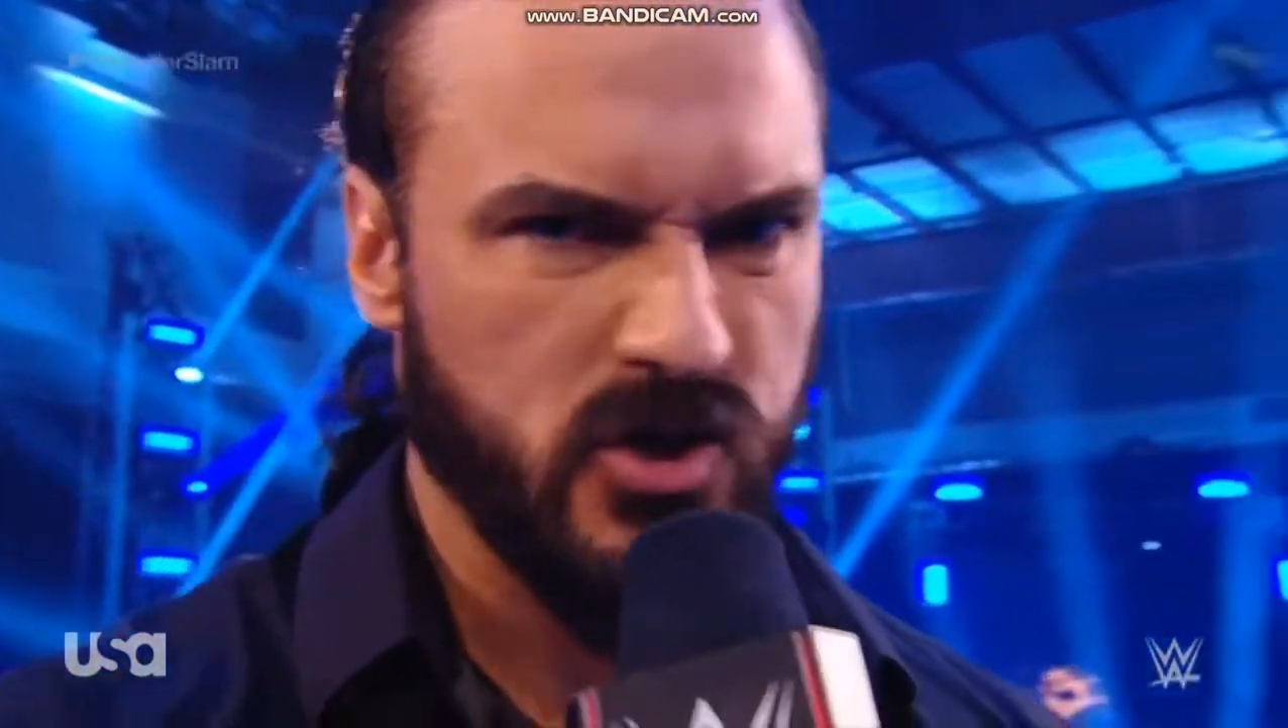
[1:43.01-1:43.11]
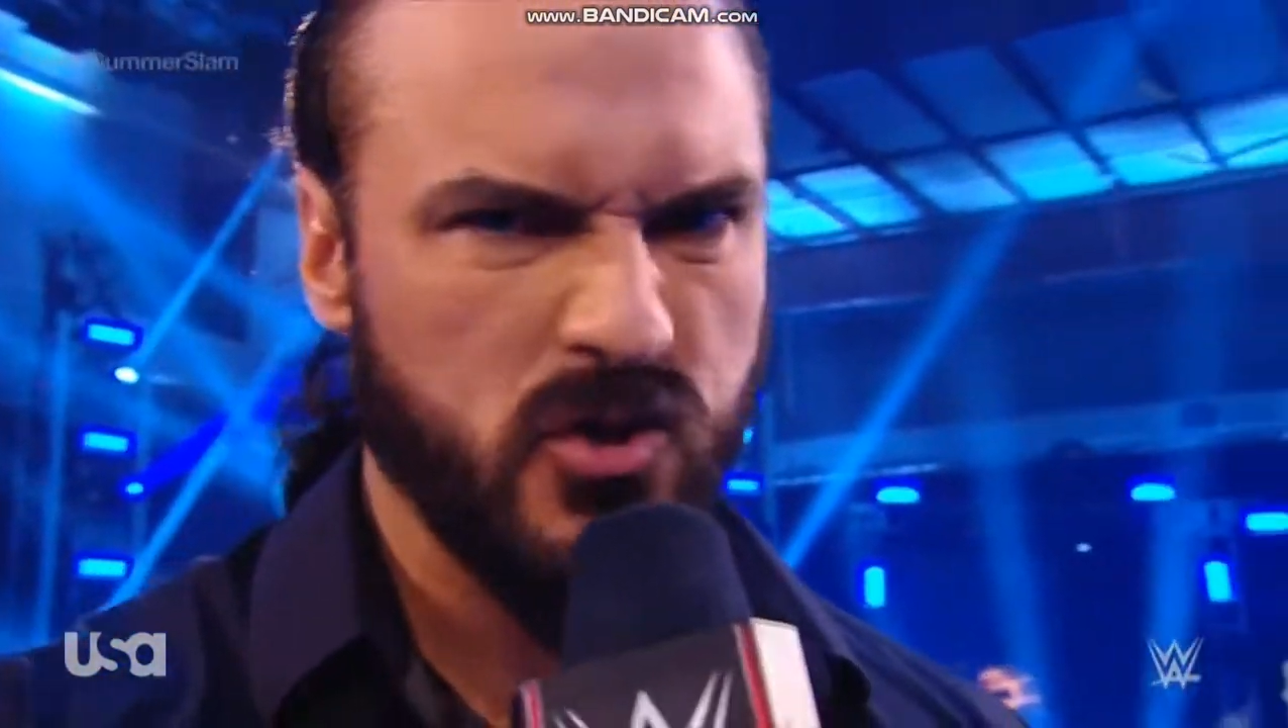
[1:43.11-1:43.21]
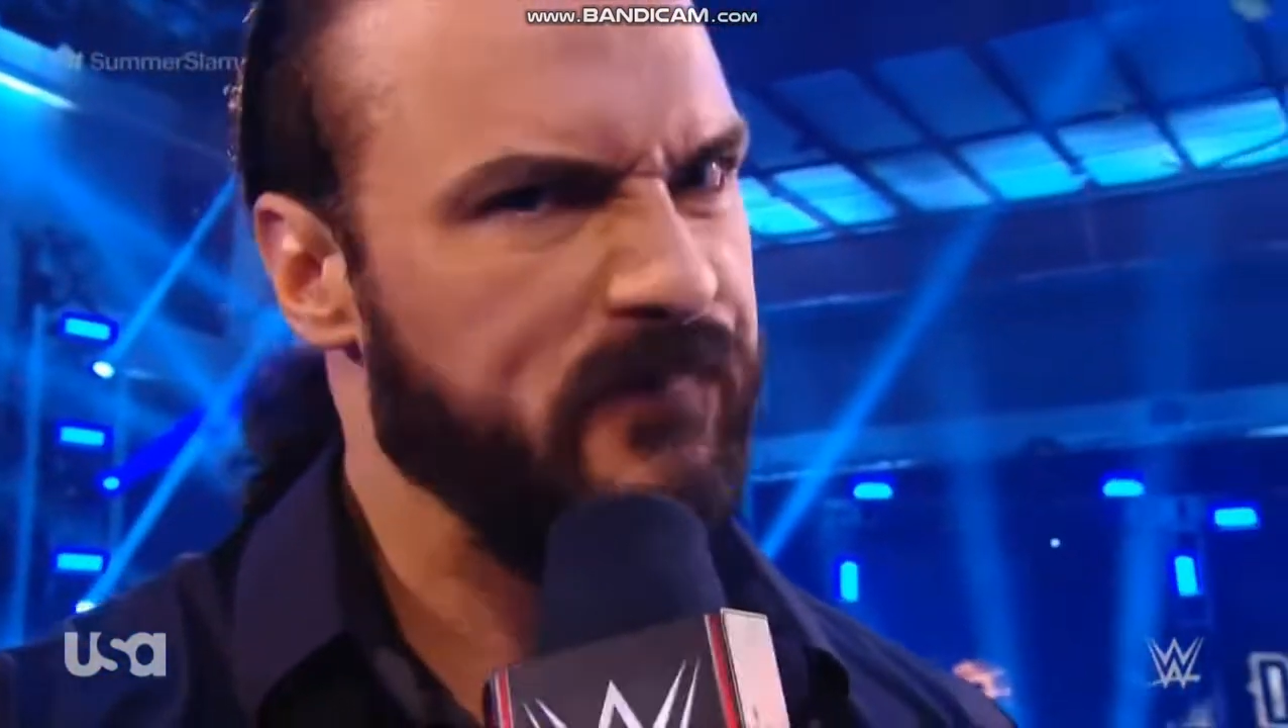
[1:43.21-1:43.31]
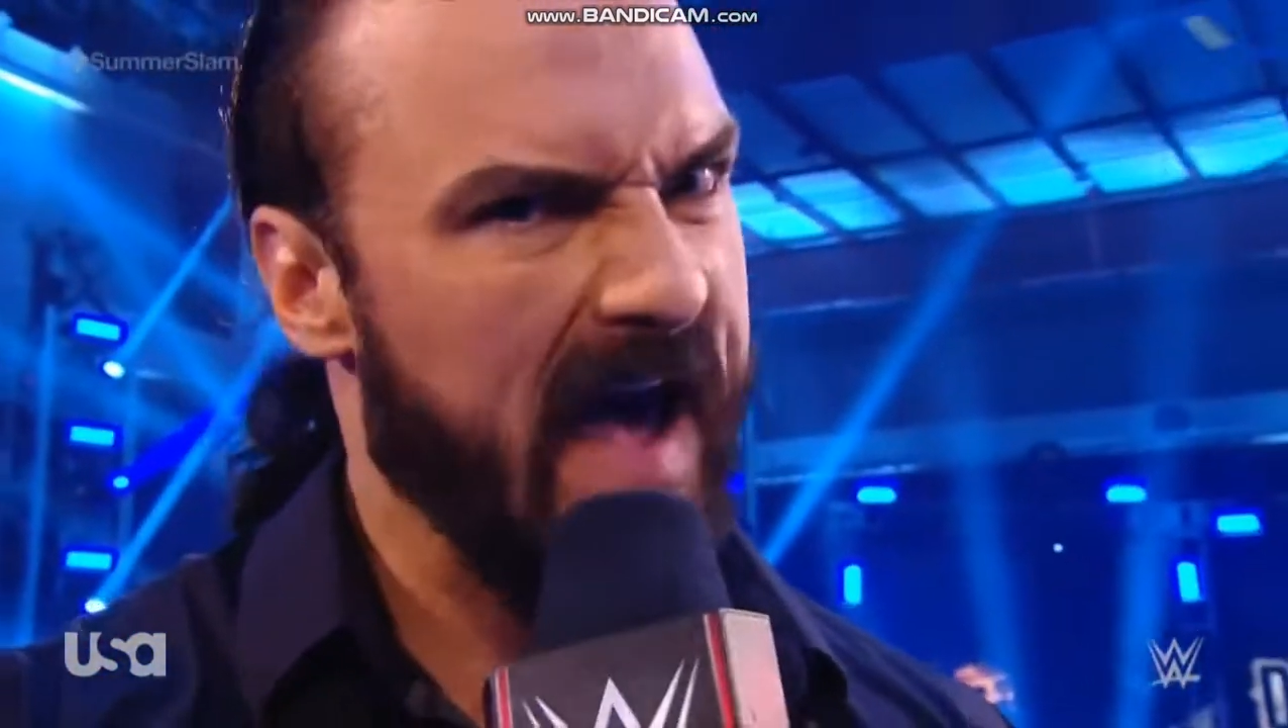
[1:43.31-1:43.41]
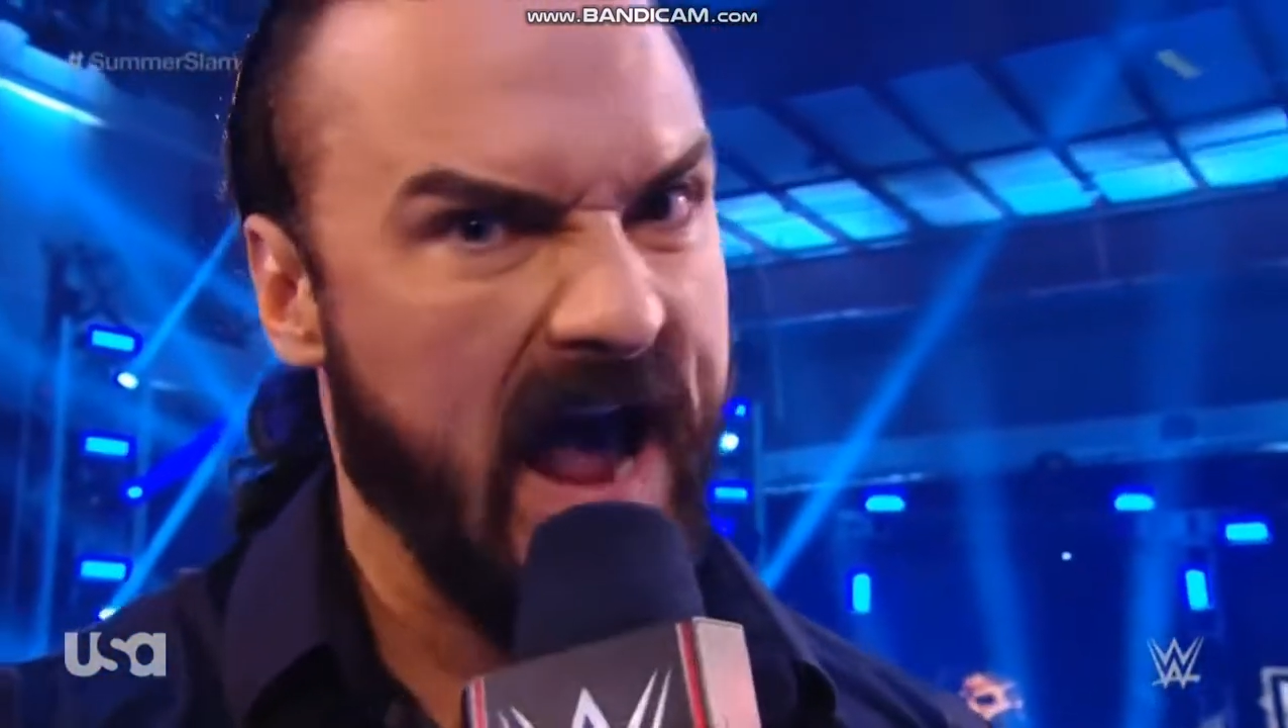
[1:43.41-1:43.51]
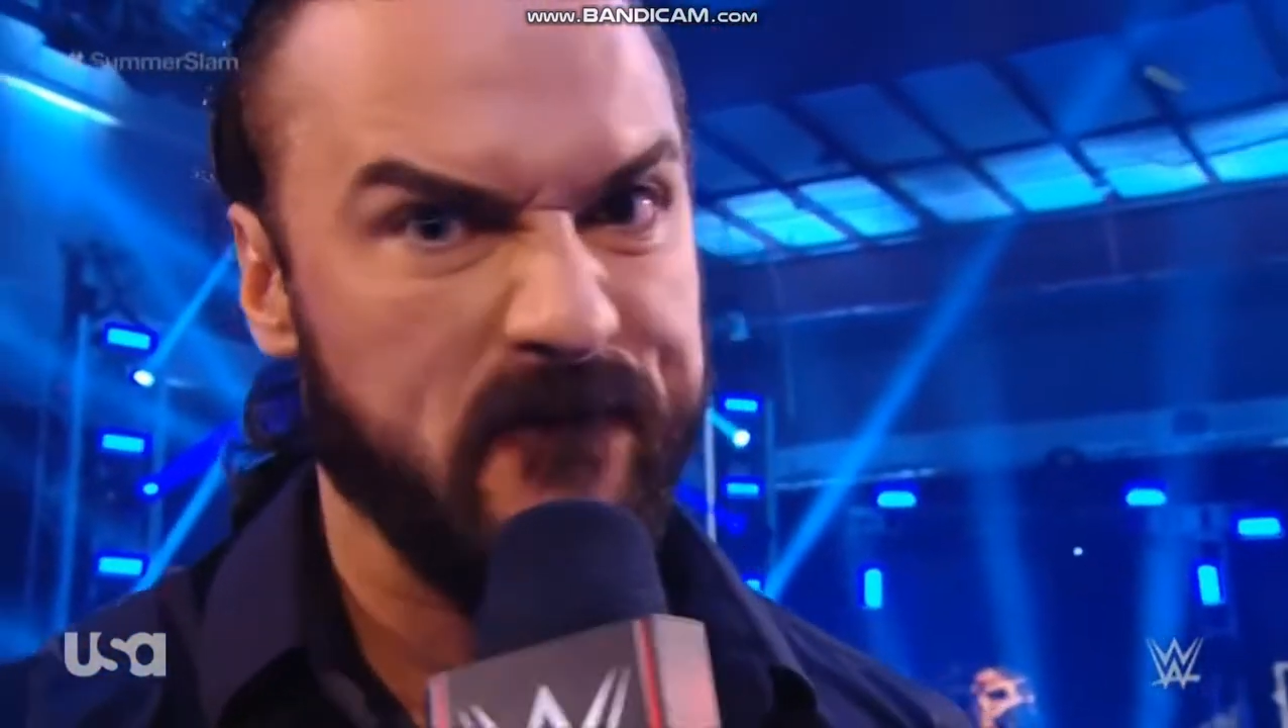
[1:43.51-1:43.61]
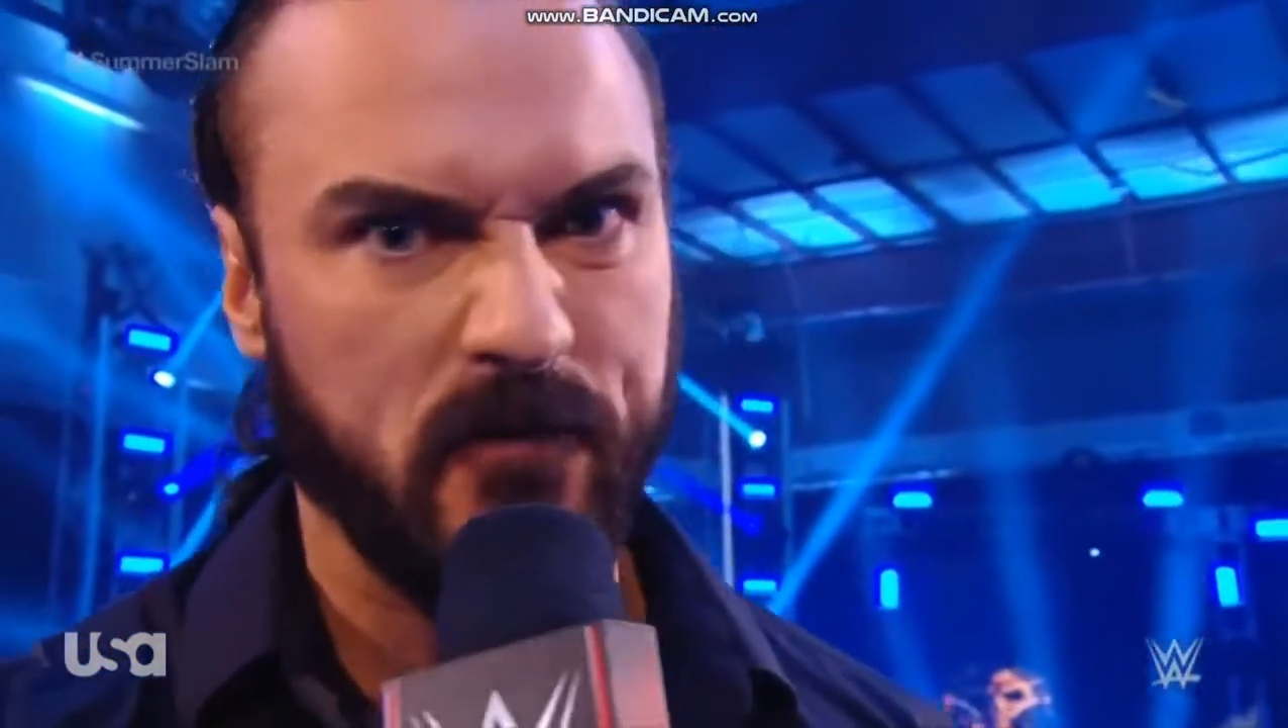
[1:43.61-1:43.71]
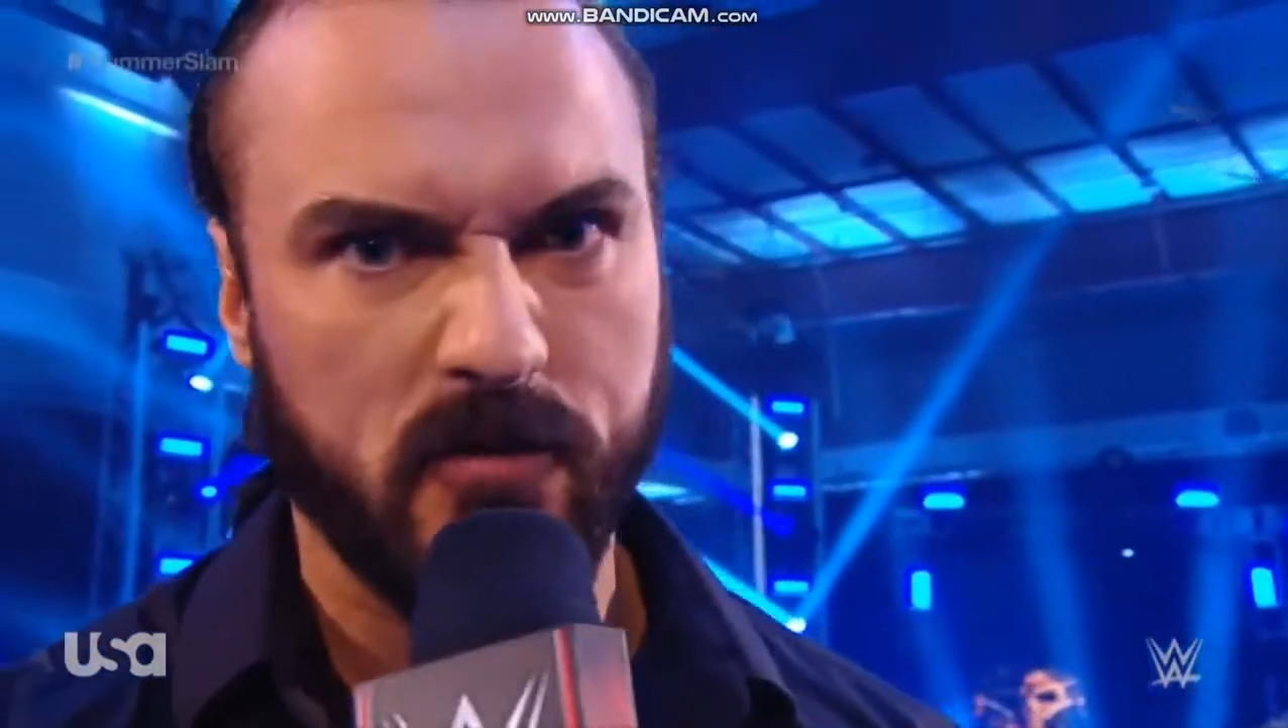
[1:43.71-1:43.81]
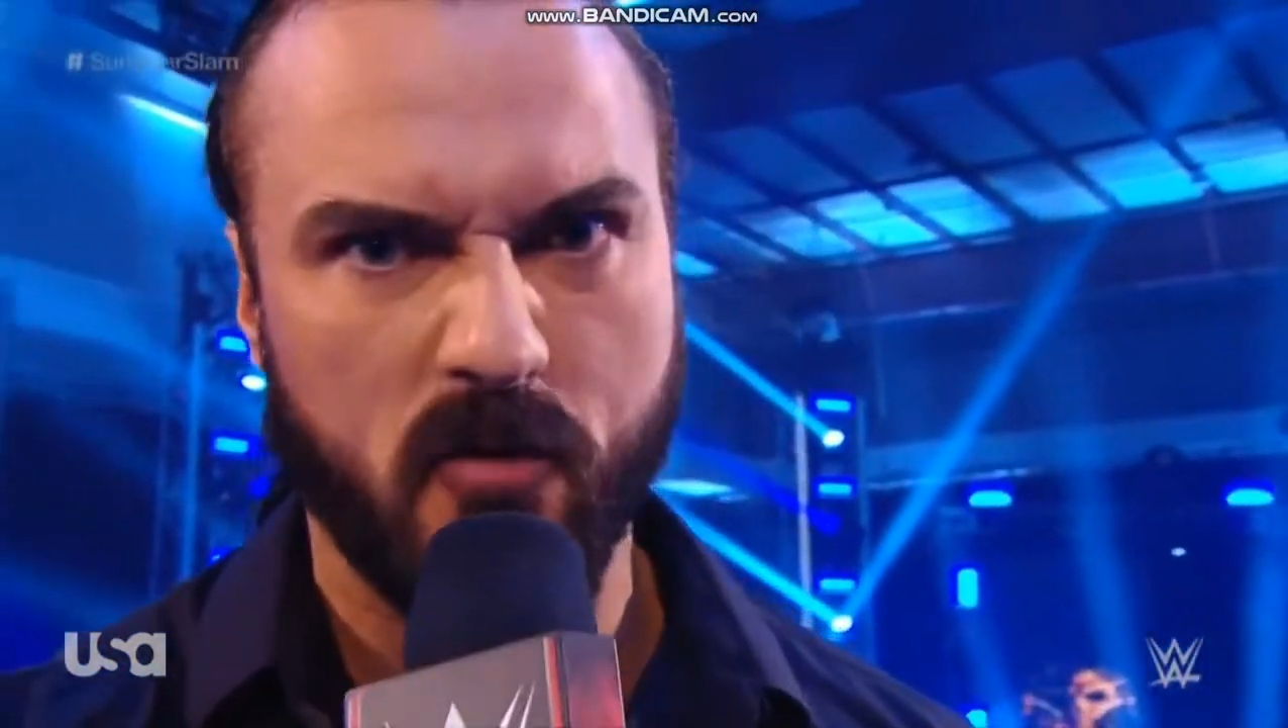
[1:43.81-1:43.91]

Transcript: you've ever